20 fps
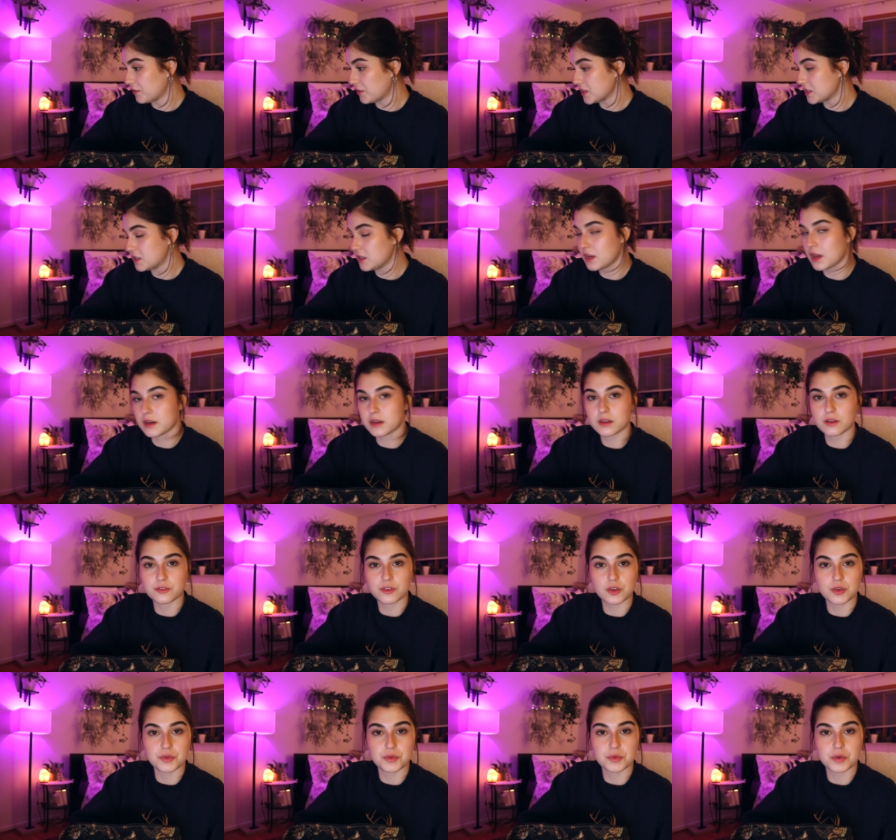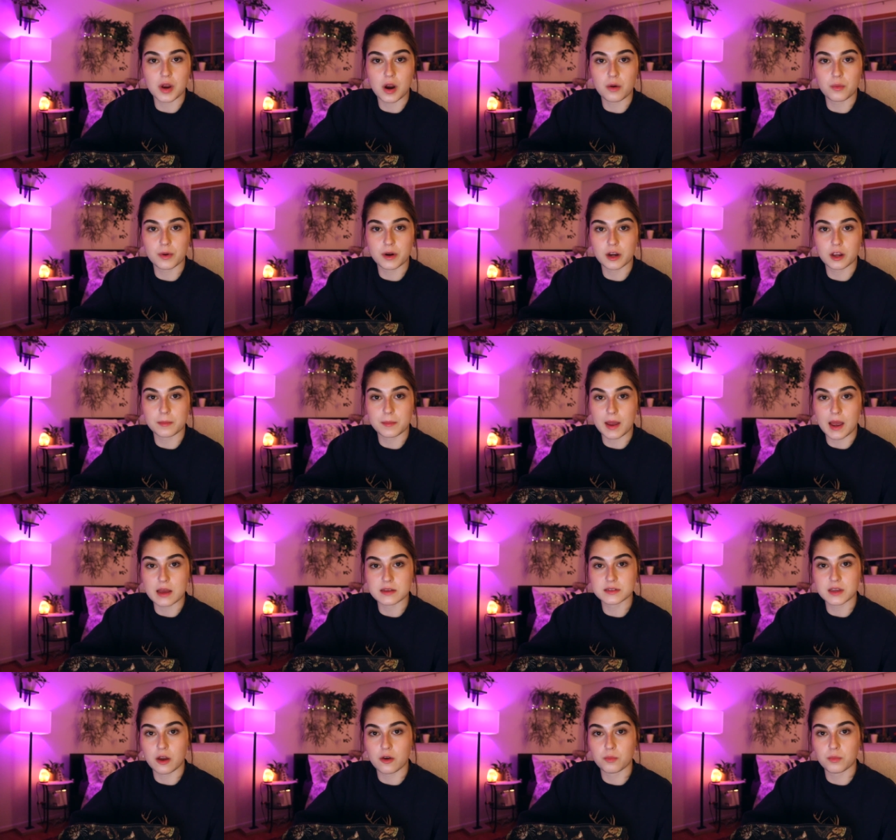If I see any of you not wearing a
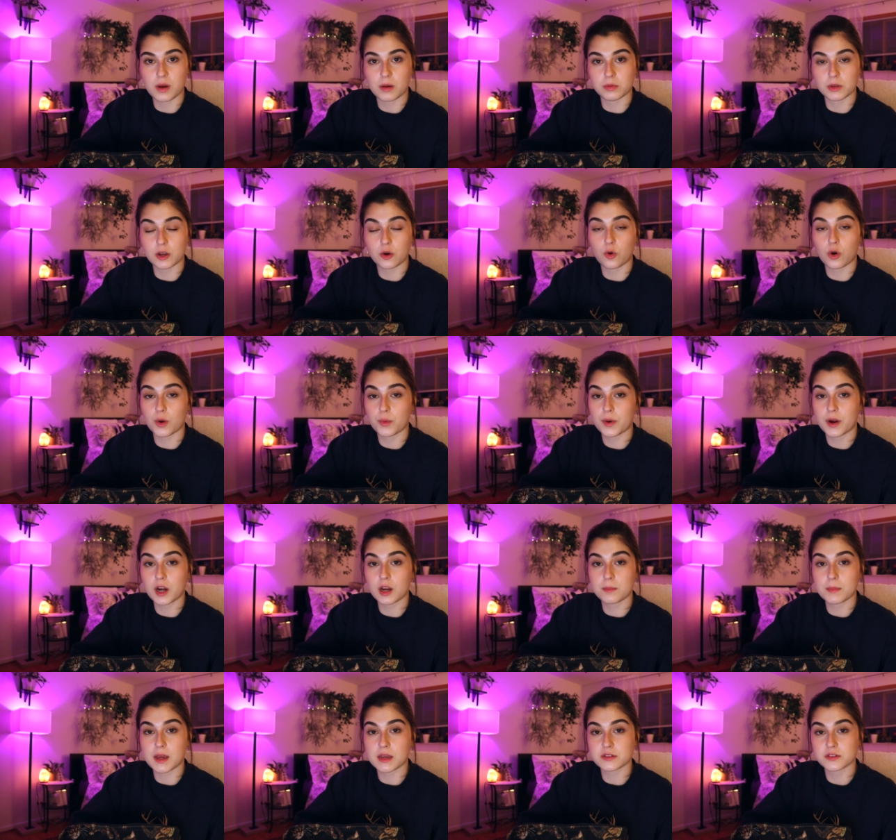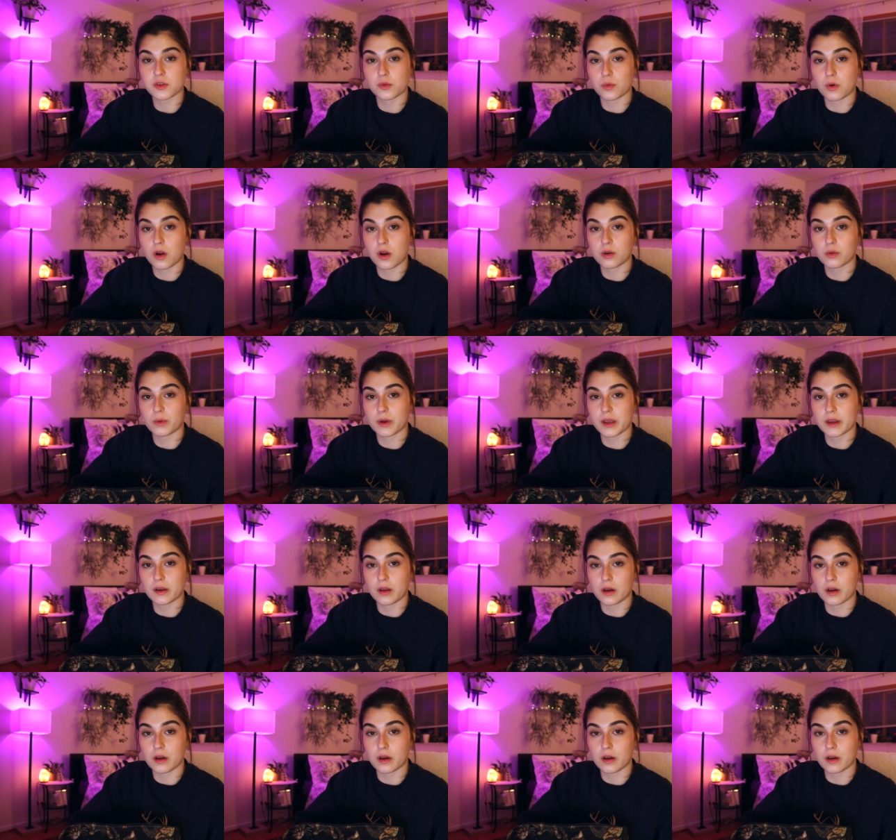mask out in public or wearing a mask the wrong way,